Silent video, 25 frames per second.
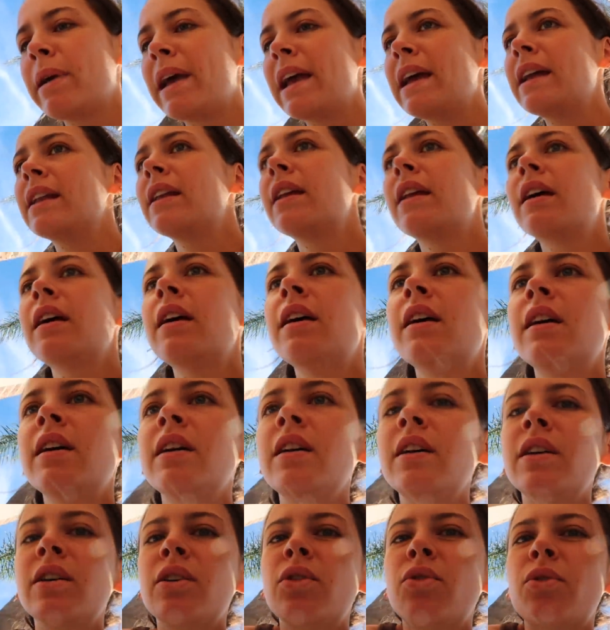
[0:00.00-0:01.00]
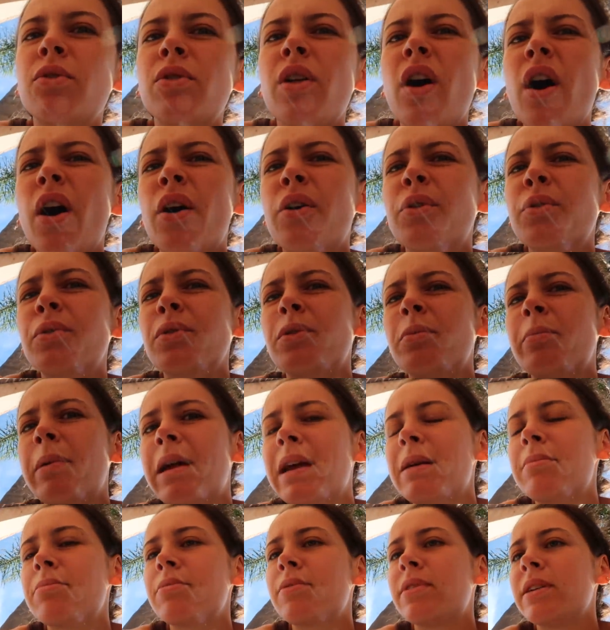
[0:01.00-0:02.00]
mean. All the old
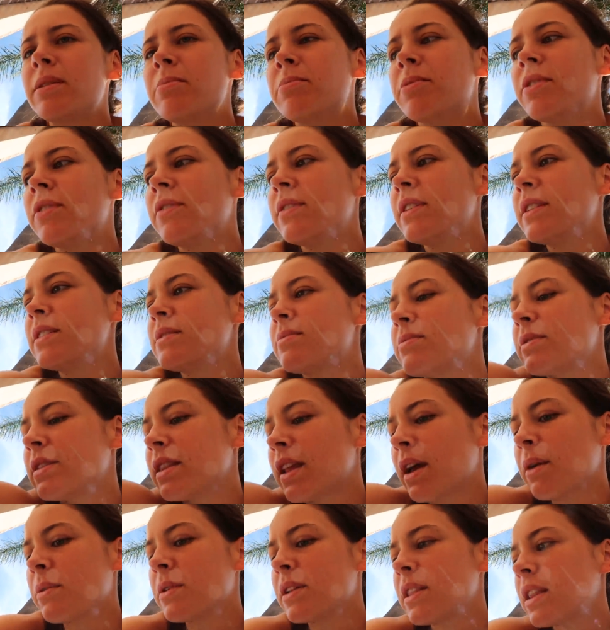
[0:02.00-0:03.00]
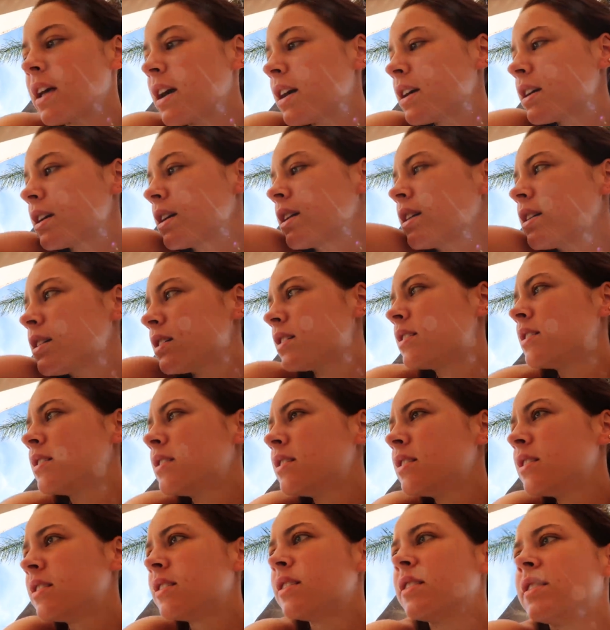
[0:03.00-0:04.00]
people in movies when they were like,
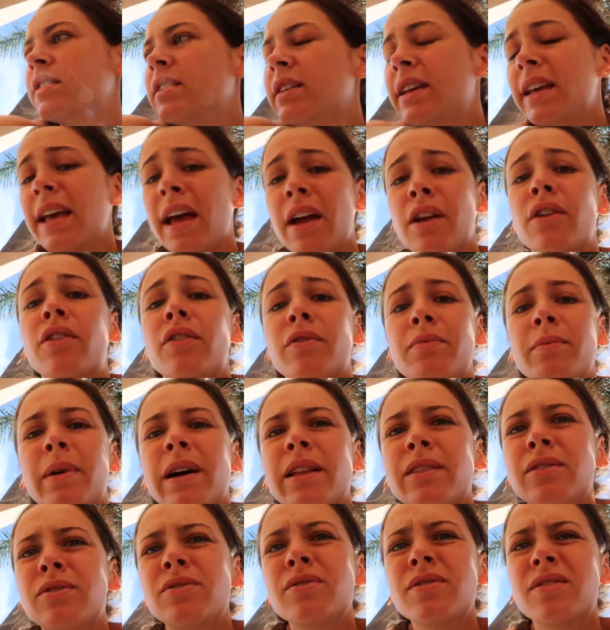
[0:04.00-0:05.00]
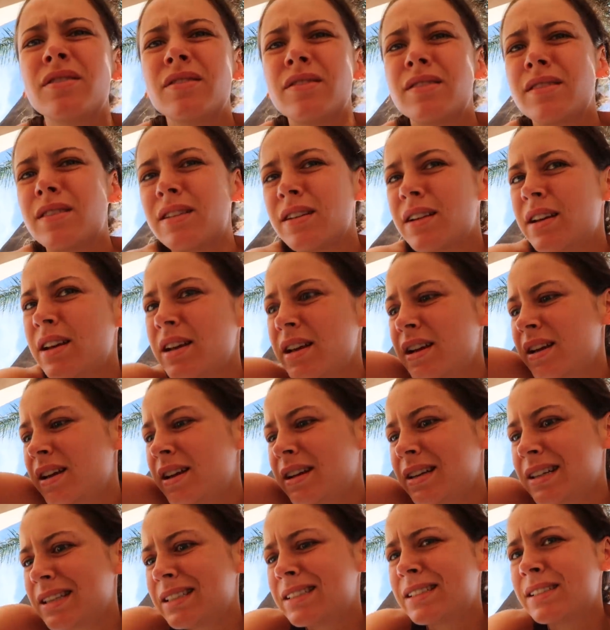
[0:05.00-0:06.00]
get off my lawn.
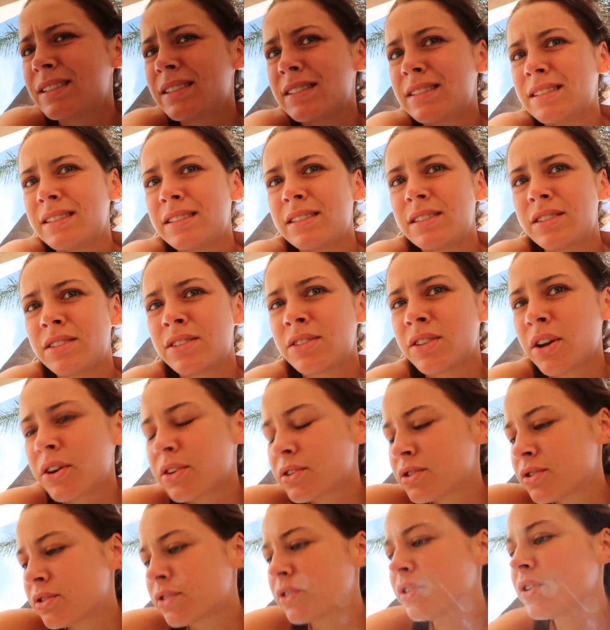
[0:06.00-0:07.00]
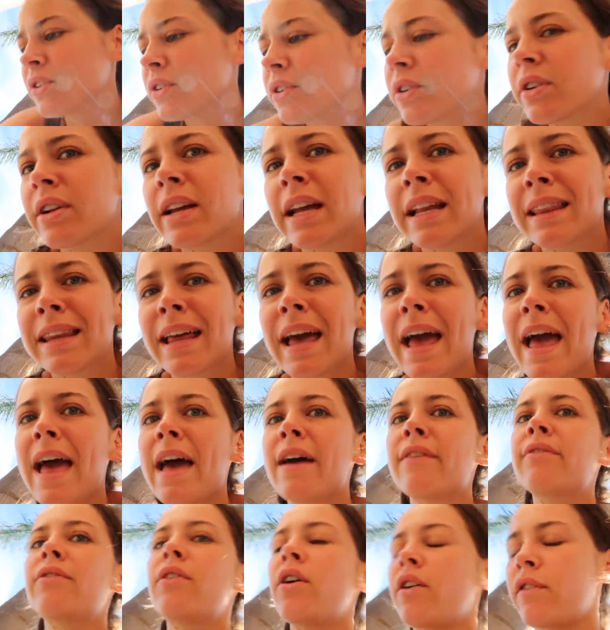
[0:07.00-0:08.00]
Cause so true, get the
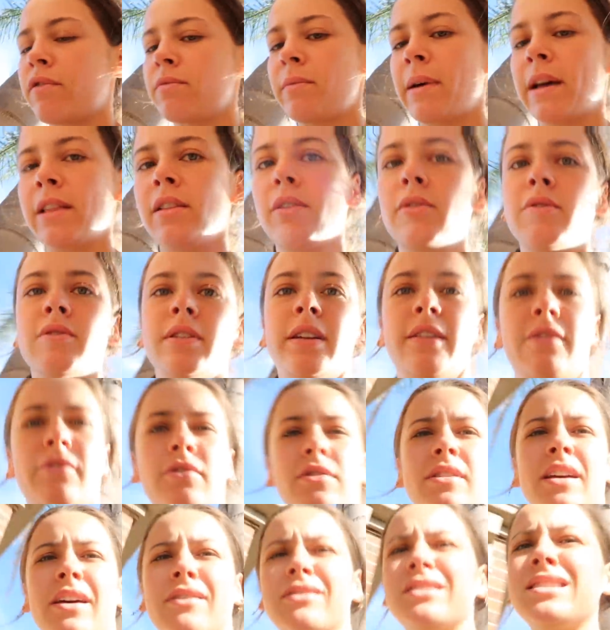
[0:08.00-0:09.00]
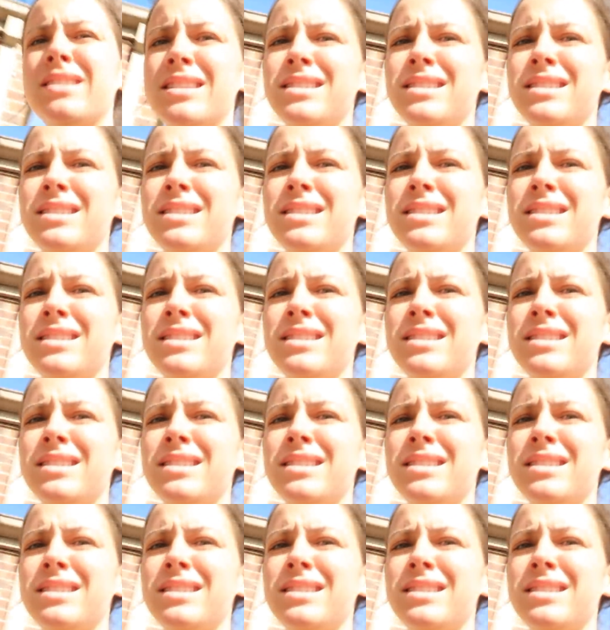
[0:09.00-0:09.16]
F off my lawn. If you ever